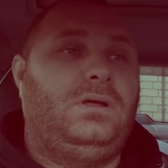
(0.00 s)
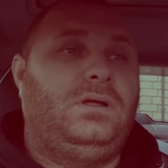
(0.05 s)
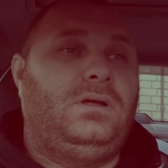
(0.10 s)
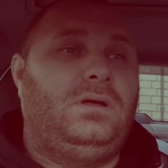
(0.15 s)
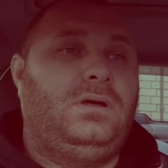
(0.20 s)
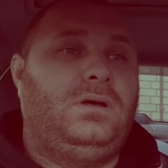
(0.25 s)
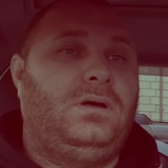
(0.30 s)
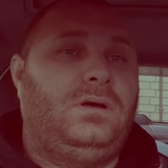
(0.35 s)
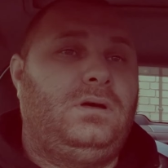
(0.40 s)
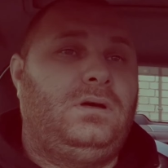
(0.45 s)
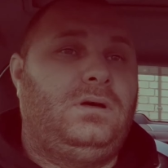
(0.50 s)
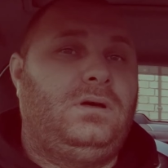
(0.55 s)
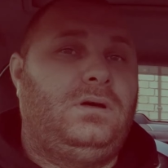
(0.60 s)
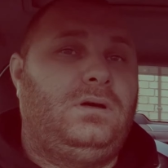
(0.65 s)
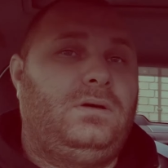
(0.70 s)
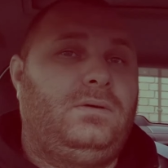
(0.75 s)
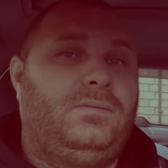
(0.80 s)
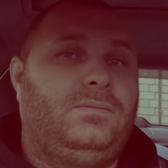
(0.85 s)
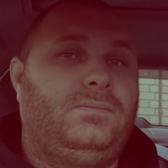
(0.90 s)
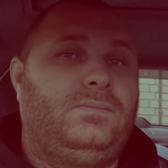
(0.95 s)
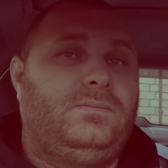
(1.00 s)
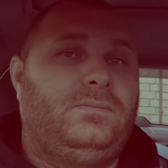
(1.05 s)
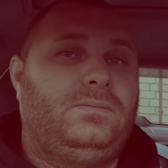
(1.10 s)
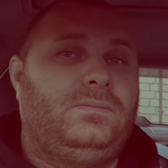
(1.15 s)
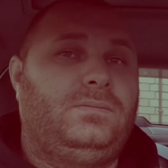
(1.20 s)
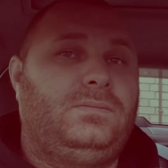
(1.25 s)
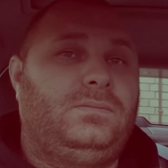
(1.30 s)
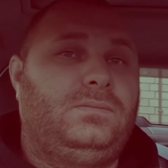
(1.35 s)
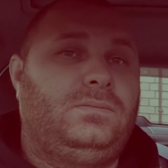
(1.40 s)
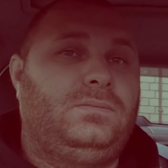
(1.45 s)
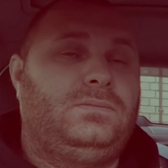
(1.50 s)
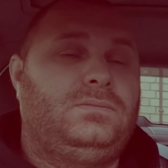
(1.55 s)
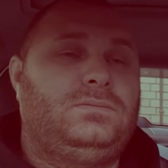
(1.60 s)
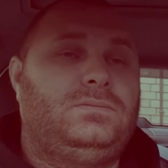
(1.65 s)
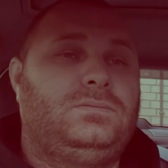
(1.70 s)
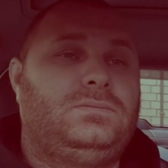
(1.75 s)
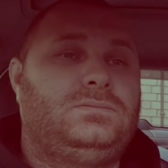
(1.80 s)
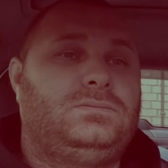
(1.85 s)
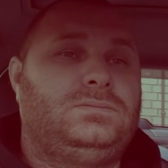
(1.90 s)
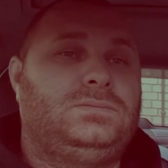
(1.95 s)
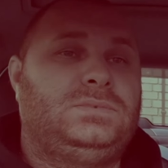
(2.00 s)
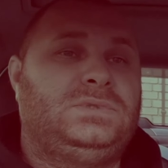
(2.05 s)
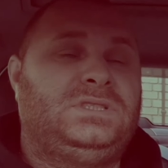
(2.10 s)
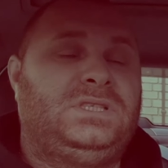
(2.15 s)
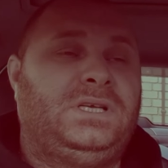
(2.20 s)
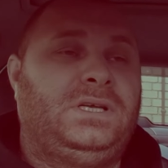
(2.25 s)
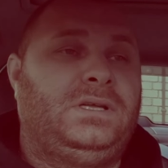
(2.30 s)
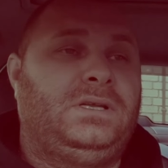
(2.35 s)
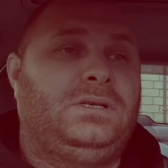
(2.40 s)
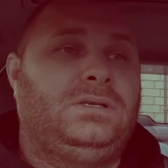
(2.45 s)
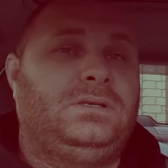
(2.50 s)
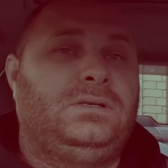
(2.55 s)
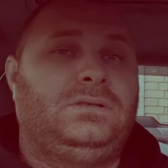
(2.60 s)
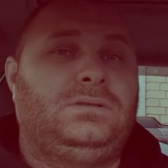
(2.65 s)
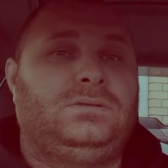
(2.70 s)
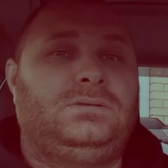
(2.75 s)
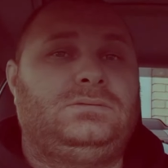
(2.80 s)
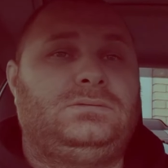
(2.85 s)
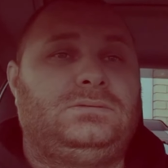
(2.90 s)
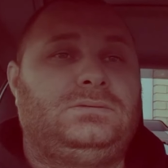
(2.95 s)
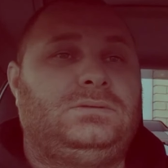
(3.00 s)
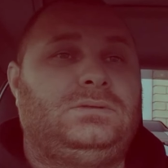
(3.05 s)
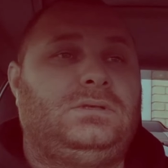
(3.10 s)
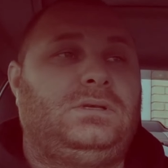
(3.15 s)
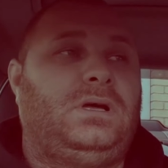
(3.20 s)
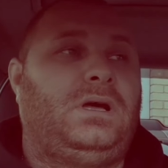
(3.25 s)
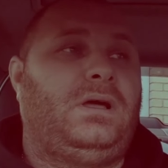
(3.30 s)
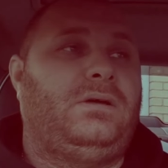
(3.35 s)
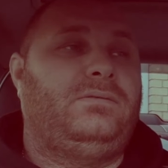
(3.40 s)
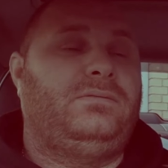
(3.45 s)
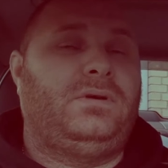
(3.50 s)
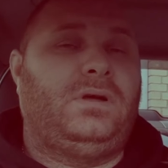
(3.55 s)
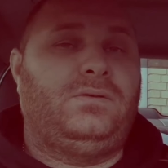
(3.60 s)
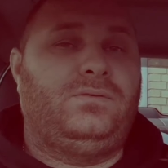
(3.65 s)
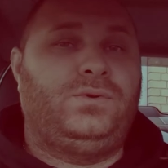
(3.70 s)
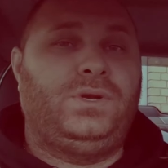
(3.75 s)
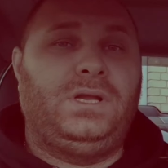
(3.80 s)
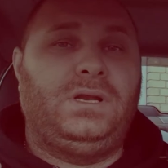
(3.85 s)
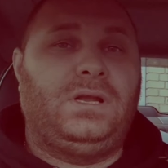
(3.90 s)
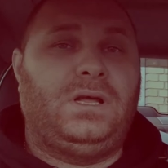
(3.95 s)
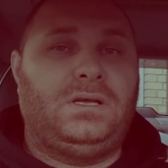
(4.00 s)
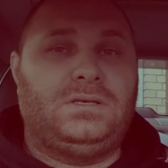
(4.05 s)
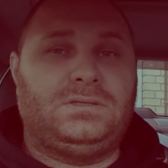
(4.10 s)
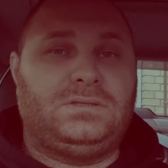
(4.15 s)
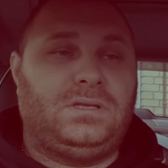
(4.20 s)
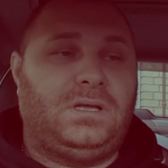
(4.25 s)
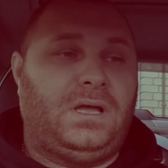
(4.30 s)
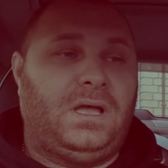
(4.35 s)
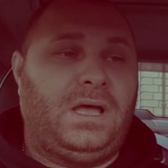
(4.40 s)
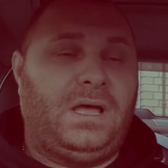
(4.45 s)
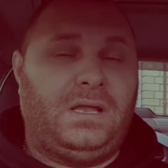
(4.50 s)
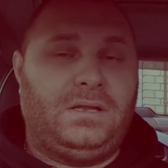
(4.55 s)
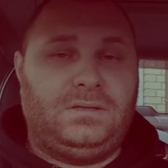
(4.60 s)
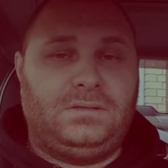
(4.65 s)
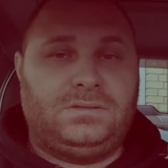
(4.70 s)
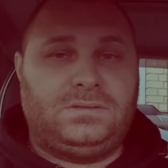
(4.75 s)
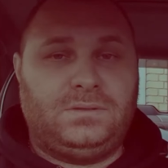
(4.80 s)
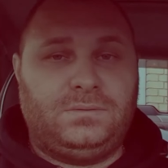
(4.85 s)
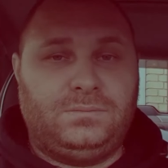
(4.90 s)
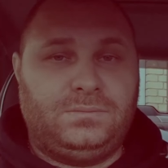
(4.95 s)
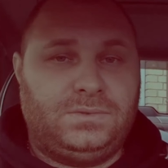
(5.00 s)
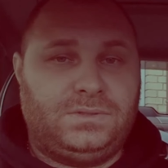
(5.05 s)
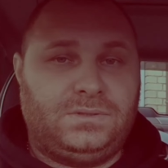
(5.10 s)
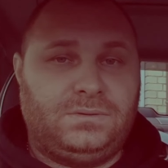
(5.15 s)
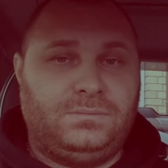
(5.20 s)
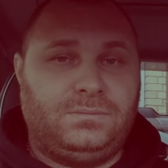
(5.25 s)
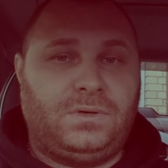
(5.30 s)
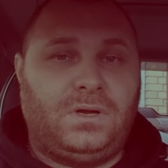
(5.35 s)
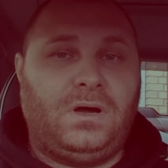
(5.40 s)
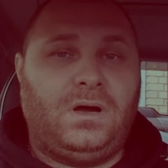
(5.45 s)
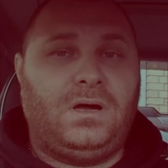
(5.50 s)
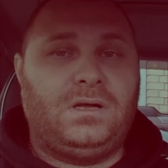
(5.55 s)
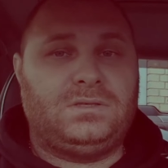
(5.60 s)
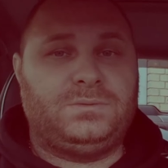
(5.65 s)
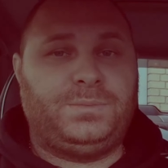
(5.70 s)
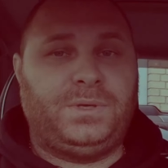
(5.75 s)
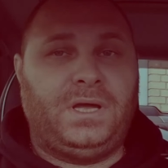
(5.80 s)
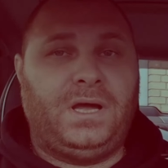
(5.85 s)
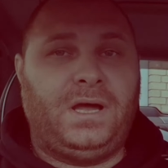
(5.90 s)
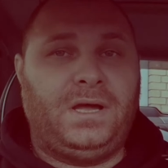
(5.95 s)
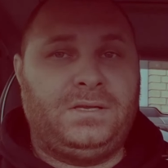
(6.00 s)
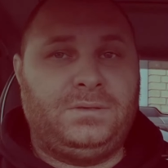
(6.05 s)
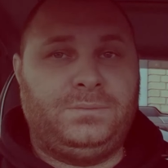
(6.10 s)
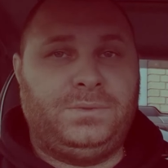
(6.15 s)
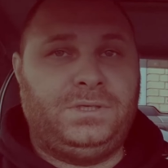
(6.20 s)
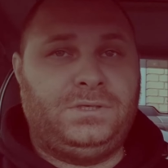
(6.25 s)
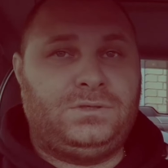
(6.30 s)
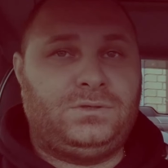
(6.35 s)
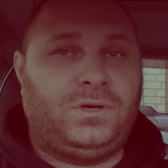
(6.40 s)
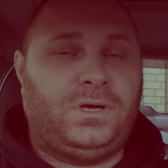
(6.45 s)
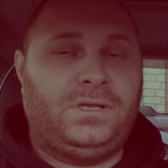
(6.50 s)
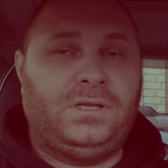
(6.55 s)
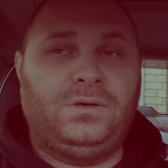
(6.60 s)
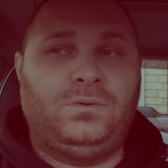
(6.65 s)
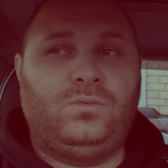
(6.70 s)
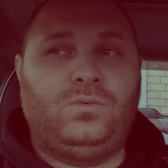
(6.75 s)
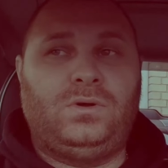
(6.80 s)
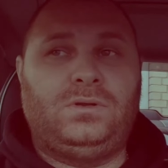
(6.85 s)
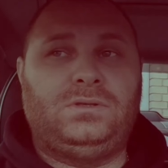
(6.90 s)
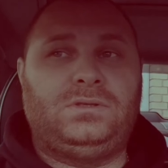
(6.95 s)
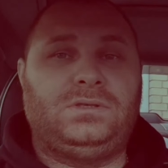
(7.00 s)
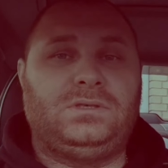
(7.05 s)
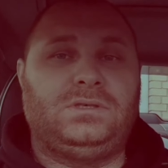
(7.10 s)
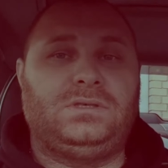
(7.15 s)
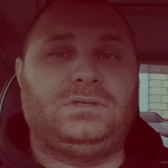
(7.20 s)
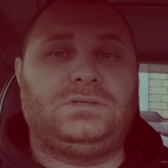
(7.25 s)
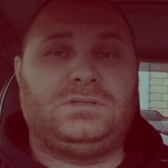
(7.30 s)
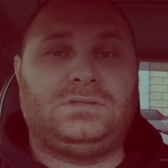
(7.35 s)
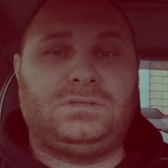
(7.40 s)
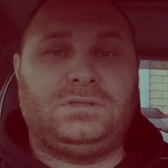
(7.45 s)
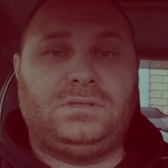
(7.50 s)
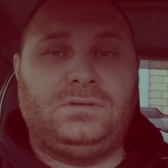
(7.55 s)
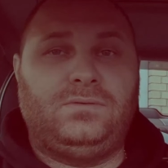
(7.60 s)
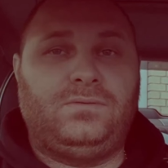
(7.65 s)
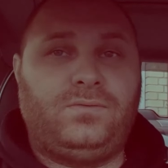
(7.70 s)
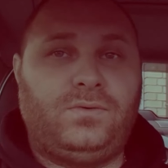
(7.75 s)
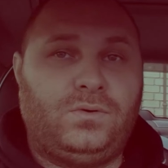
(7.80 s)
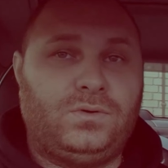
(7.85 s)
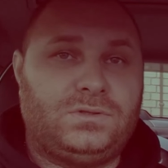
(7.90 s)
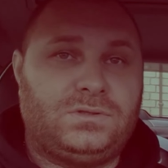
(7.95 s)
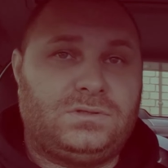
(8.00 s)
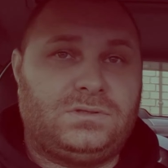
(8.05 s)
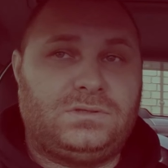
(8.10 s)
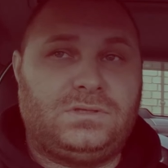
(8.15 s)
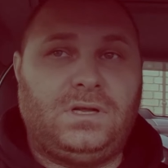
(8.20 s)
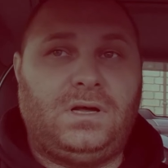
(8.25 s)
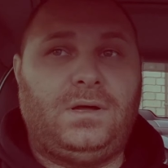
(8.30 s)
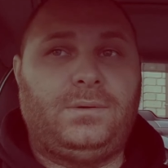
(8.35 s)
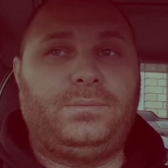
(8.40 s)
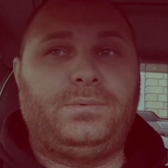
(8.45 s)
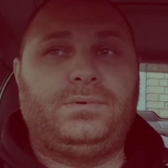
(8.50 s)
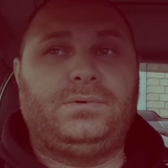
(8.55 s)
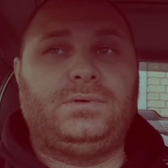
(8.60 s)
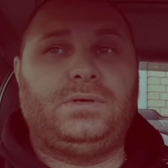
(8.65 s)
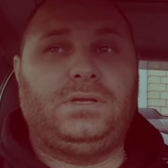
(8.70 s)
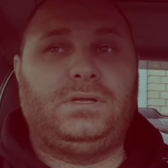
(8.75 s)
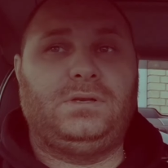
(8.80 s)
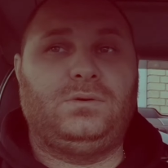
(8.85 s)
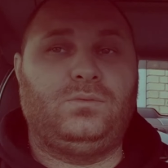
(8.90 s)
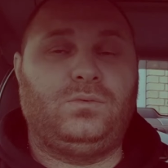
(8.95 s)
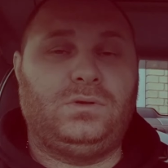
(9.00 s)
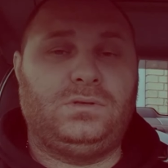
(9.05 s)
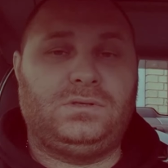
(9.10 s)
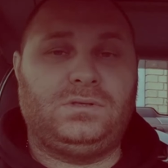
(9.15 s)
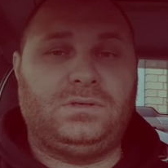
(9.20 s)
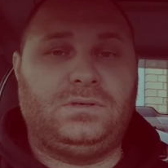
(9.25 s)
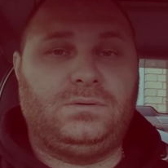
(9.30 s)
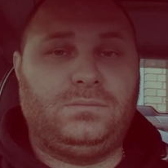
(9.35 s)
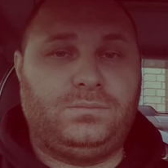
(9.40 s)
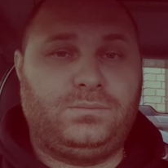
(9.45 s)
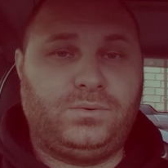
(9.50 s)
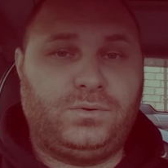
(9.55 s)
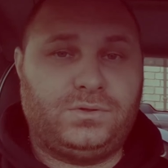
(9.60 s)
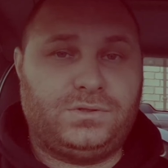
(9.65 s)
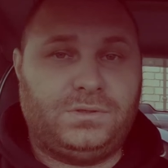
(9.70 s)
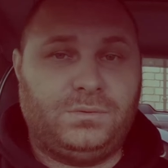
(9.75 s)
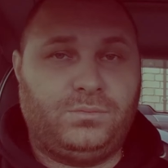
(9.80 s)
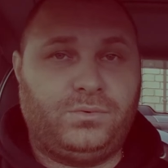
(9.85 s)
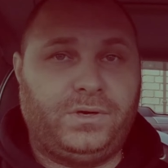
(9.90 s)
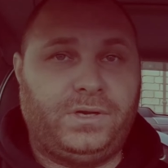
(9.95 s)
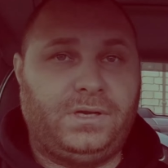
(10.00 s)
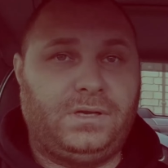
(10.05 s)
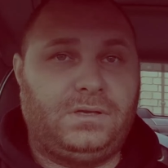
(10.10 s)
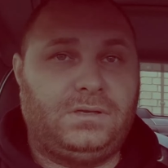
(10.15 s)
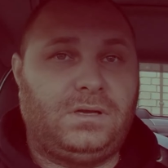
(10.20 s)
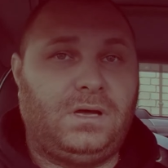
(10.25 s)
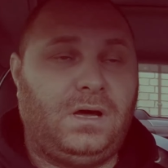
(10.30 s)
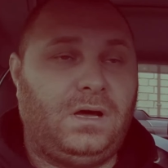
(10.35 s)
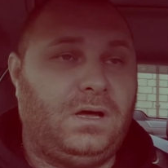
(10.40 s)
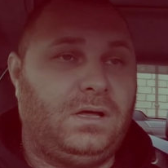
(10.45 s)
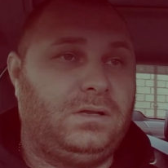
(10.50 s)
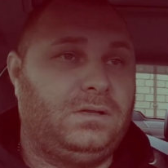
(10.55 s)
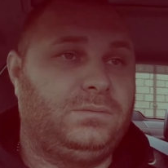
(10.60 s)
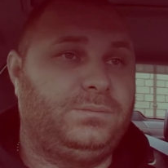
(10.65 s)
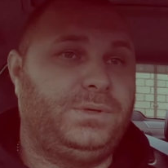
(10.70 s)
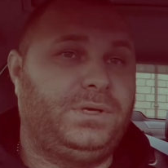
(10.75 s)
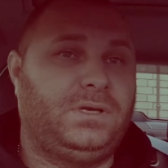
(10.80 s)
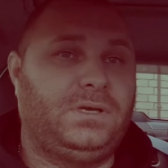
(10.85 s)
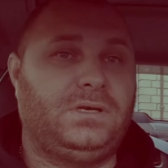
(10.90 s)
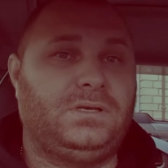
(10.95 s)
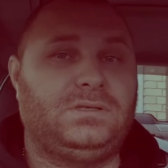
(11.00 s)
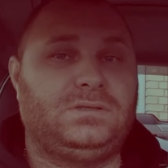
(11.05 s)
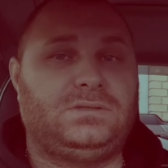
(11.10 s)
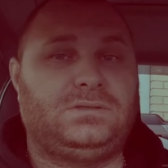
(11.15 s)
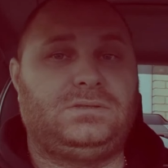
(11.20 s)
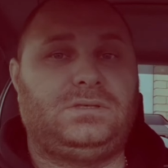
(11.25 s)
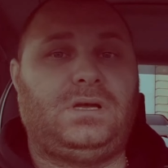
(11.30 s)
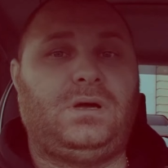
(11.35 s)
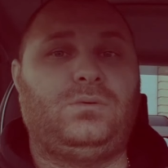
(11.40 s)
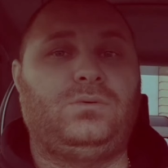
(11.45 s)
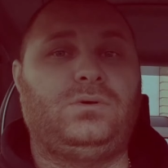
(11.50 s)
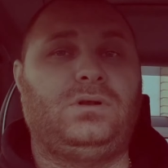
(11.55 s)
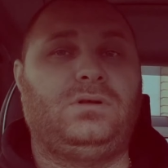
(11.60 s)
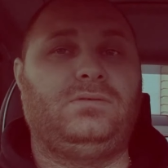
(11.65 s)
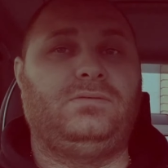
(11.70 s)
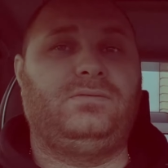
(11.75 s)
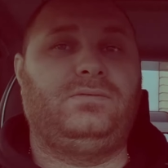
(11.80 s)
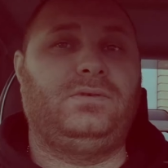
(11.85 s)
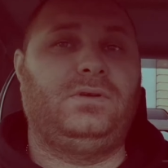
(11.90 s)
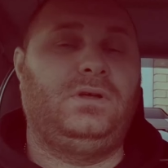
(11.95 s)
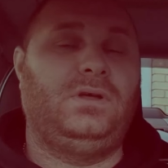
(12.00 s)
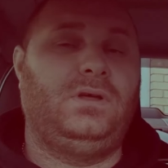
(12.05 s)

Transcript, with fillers: Uh, then I, I realized I had some some cars behind me, so I didn't want to, to force stop I didn't want to push the brake hard because I would have